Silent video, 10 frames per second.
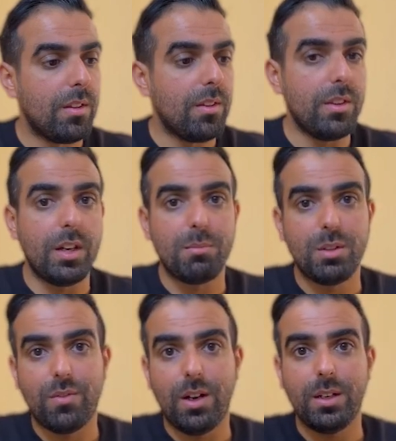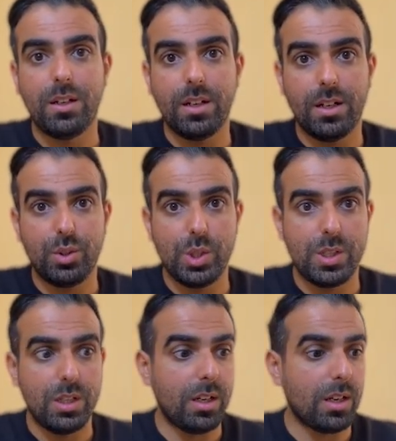Then I'm defining a
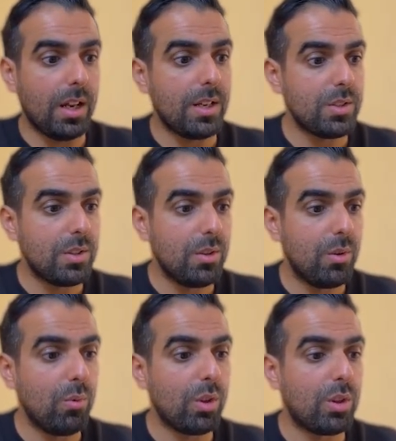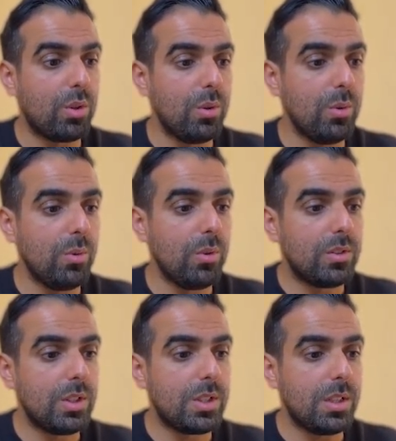GCN class with 2
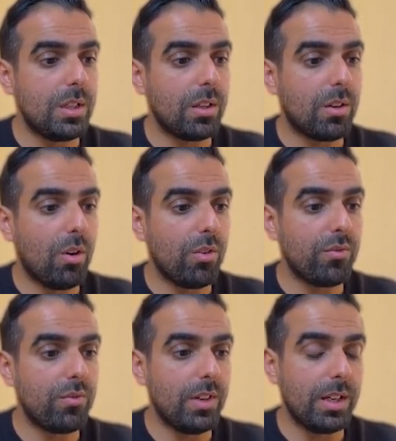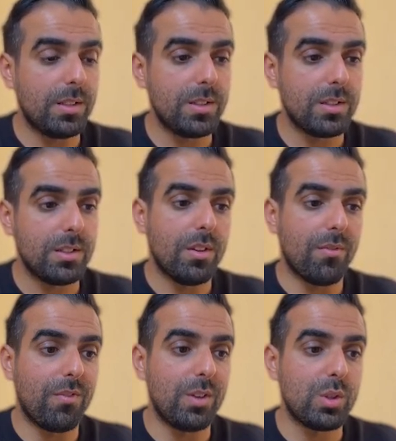GCN conv layers. The
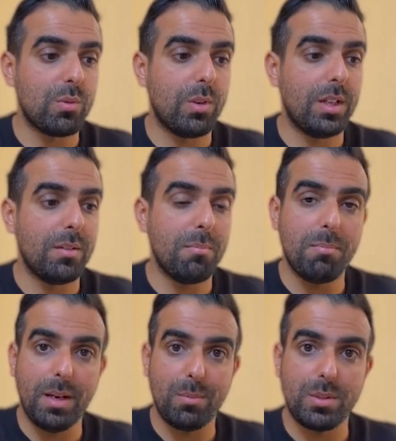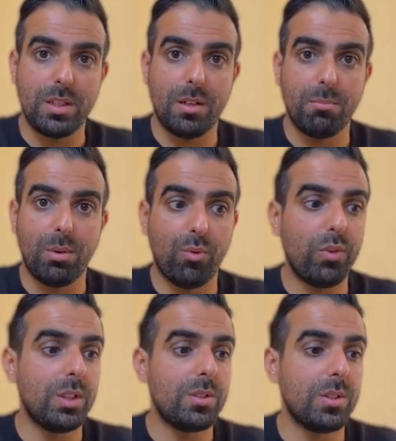first one maps the number of
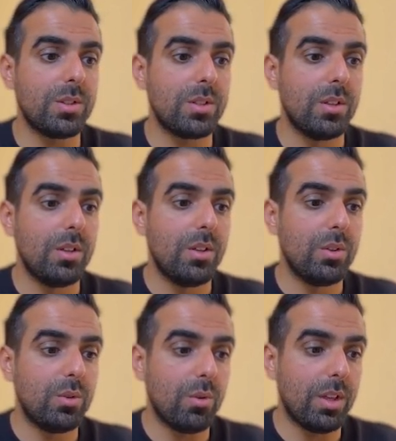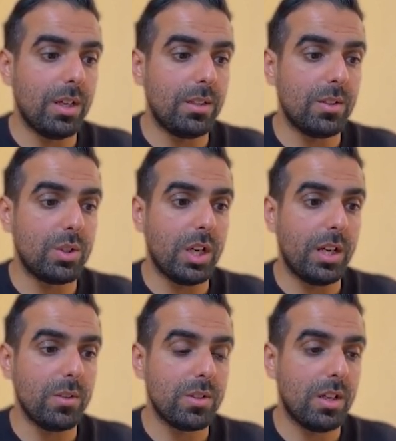features to the hidden
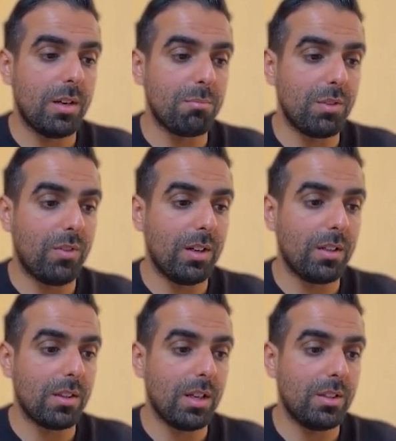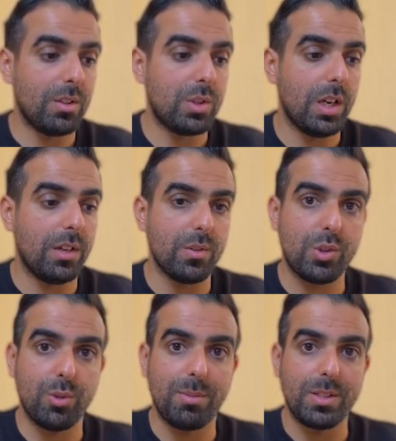channels. I'm defining the hidden channels
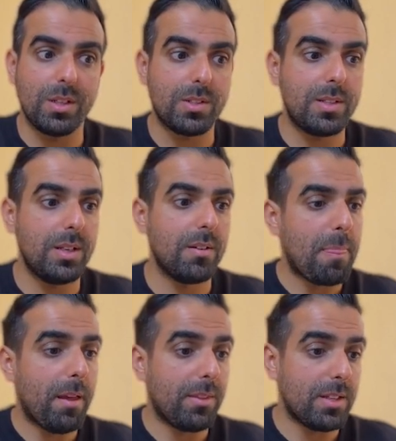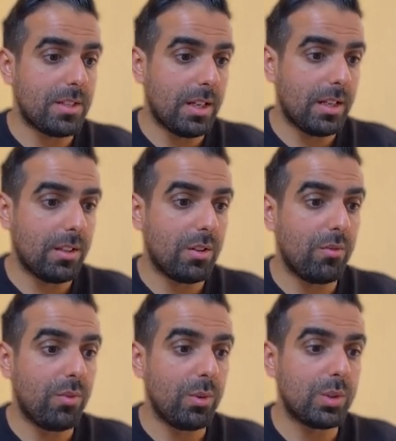to be 16. And the second
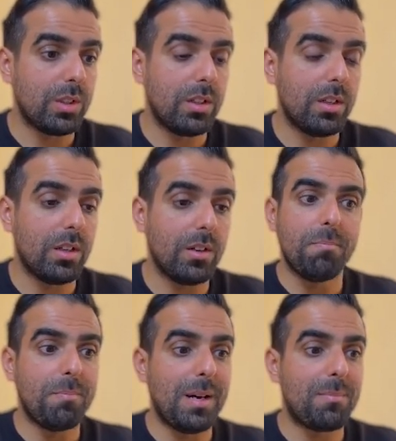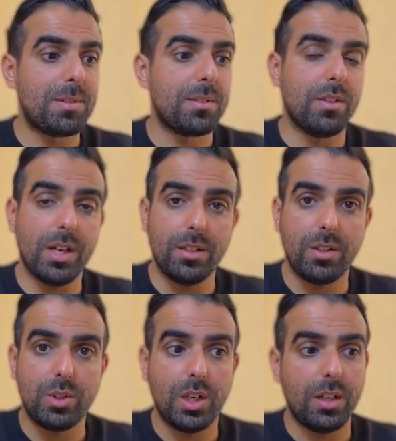convolutional layer maps the
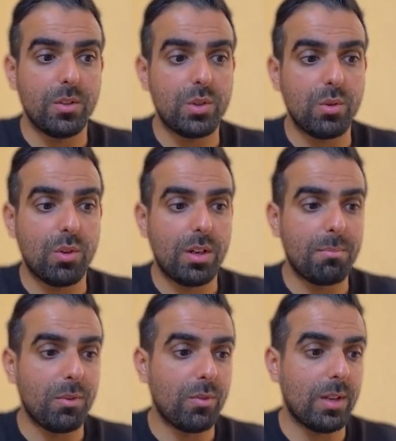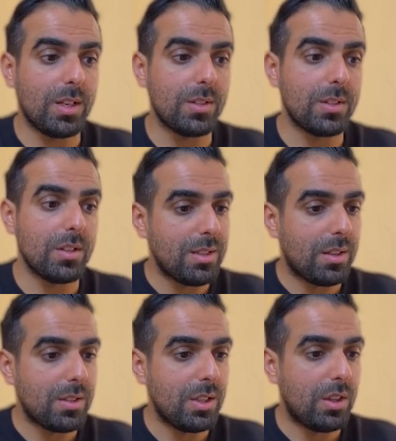hidden channels to the number of classes. So I
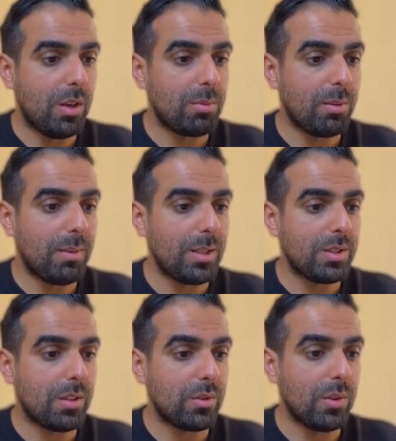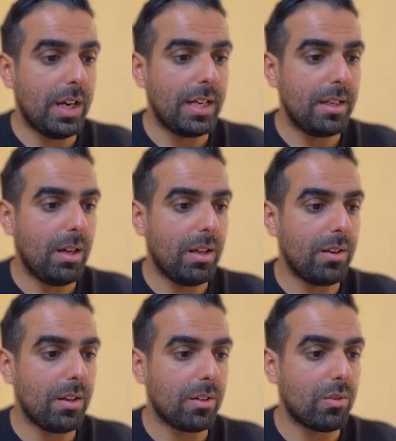set the optimizer to Adam, and
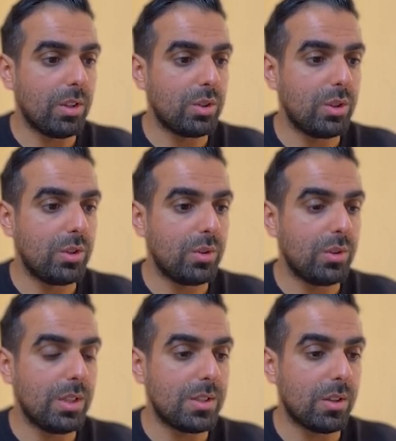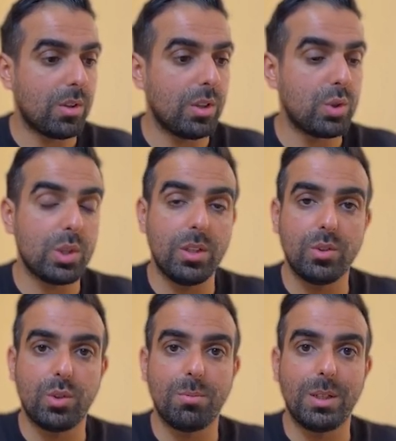the criterion is the cross
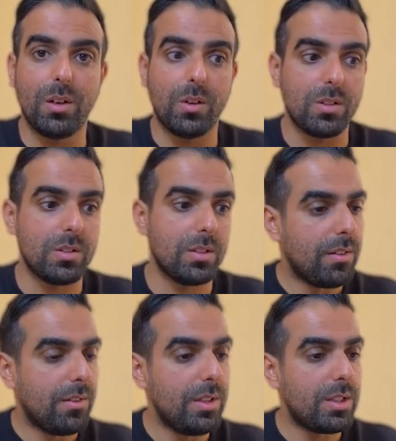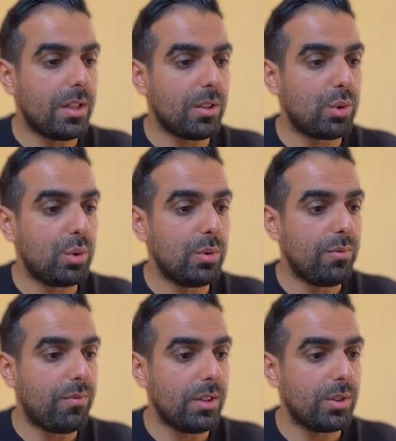entropy loss. These are 2
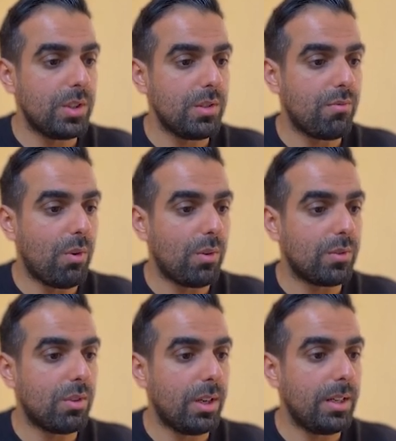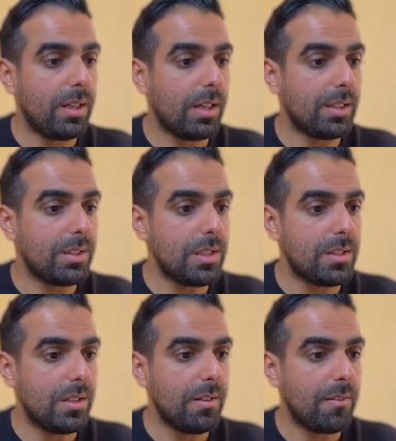functions for training and
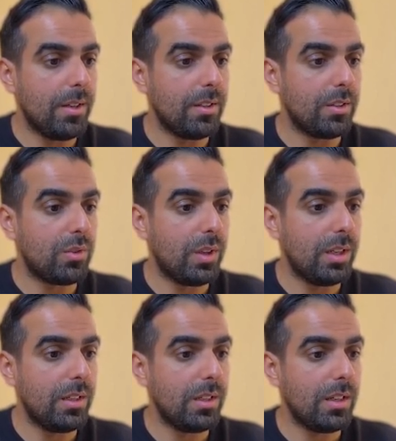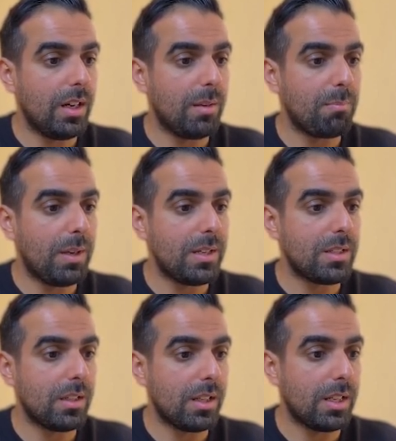testing. And training, I'm
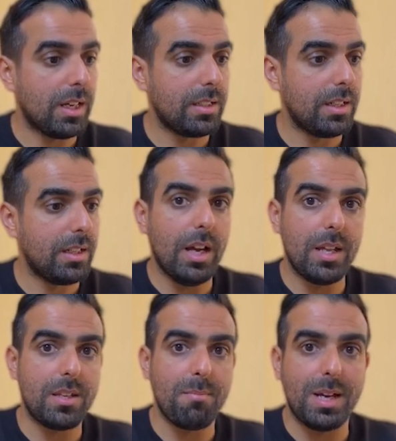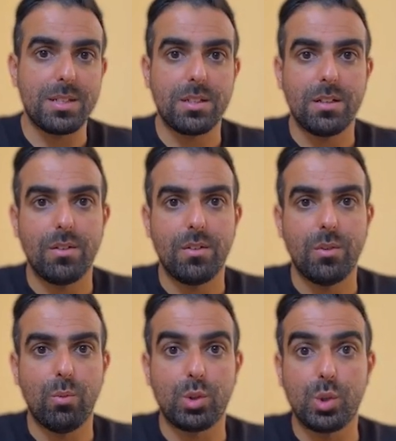passing the data and the mask,
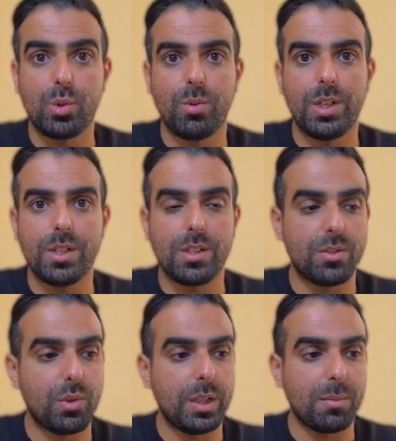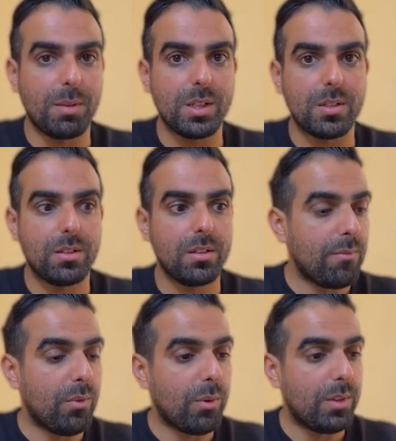which usually is the training mask.
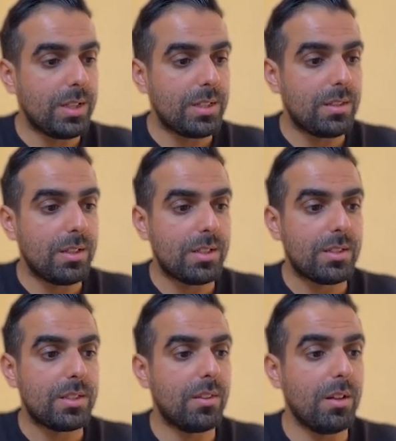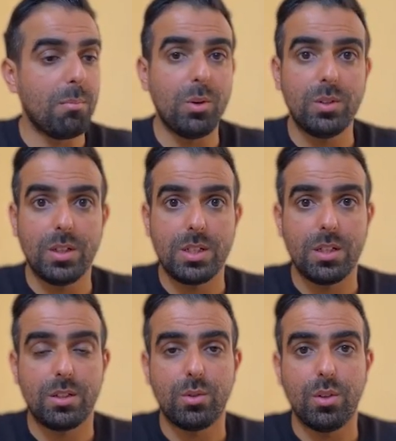For this test, the model is
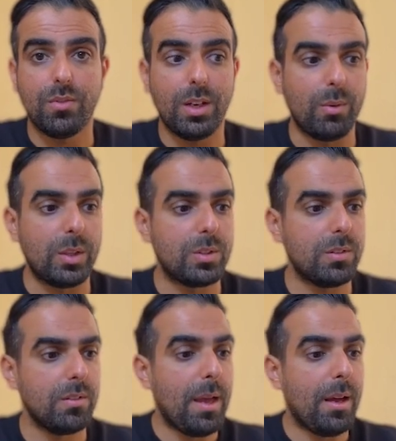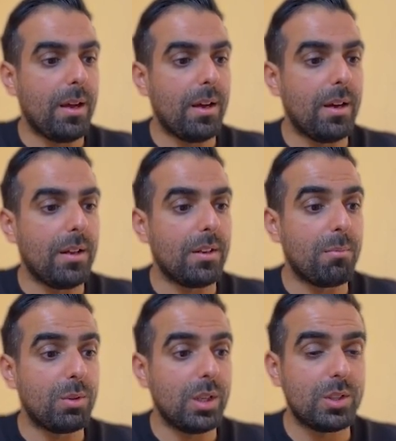set to evaluation, and the
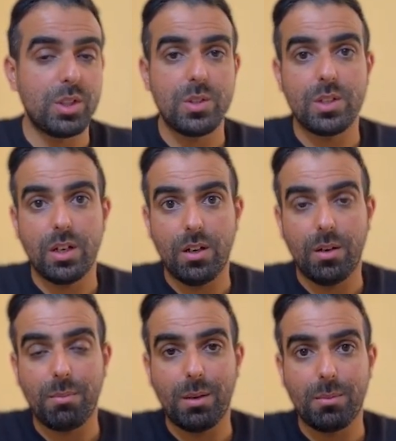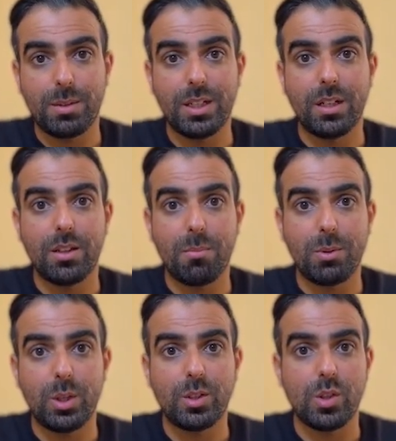predictions, I'm getting the
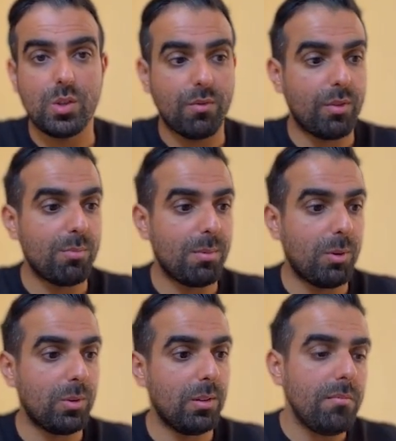predictions from the model.